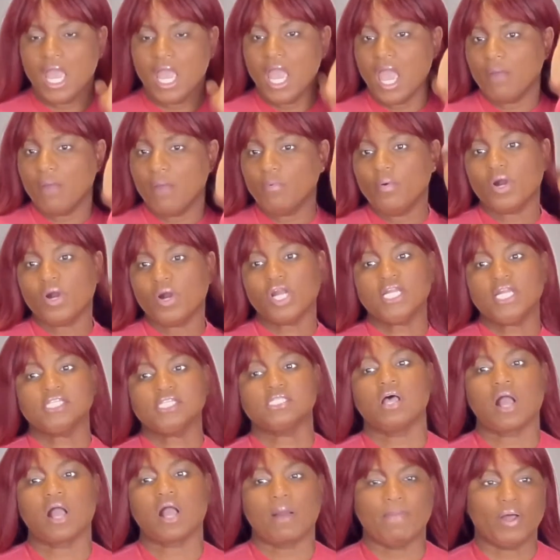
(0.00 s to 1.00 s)
and we're going to
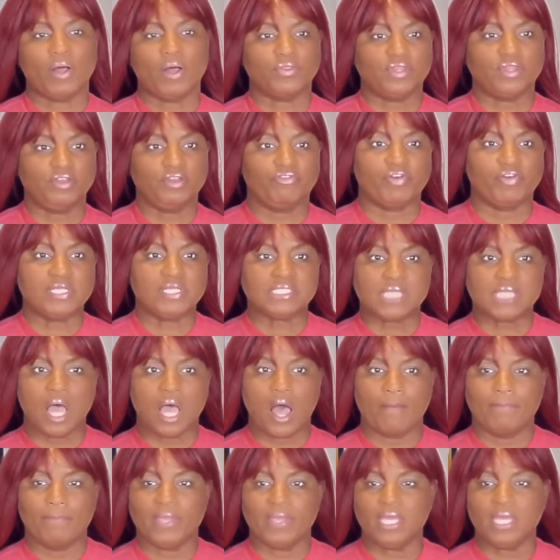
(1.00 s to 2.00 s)
talk about different
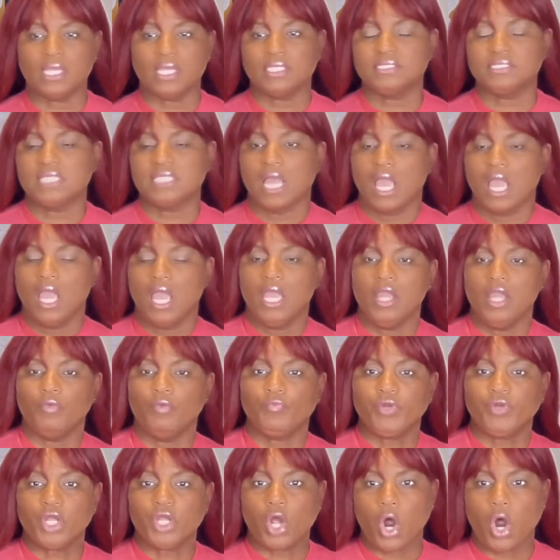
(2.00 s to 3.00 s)
topics in
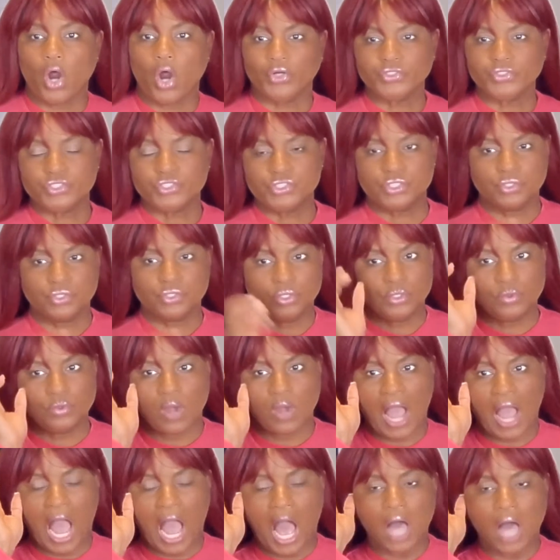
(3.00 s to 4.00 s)
regards to
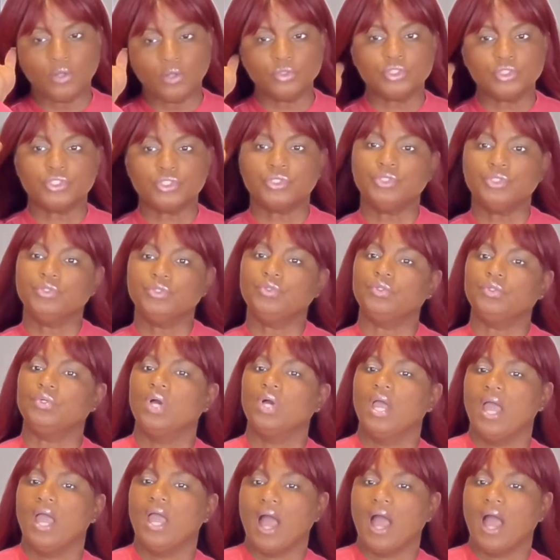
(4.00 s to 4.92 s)
how to